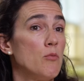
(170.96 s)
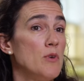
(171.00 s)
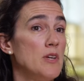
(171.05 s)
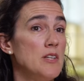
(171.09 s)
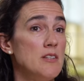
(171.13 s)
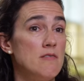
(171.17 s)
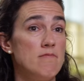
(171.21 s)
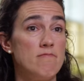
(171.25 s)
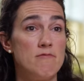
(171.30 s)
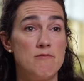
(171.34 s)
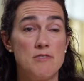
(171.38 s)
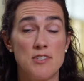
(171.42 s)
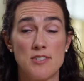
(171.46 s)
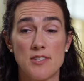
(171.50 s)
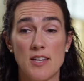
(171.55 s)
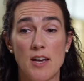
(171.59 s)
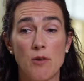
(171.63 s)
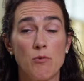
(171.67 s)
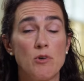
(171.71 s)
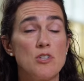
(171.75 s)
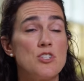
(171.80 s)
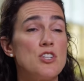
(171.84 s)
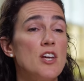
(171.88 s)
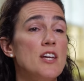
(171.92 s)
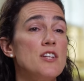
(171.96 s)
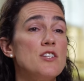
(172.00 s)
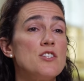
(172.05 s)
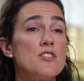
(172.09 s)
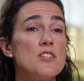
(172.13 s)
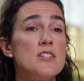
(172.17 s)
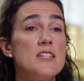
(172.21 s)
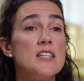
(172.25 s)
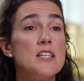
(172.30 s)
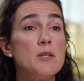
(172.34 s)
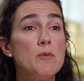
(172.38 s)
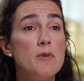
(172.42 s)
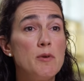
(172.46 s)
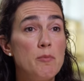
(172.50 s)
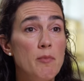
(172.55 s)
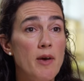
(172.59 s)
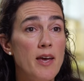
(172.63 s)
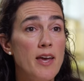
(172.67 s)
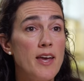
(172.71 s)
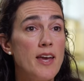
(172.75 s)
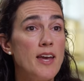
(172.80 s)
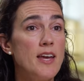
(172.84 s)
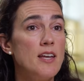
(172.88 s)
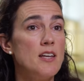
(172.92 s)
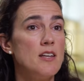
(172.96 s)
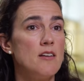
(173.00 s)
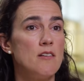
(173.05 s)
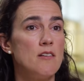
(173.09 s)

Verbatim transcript: We decide what changes need to be made.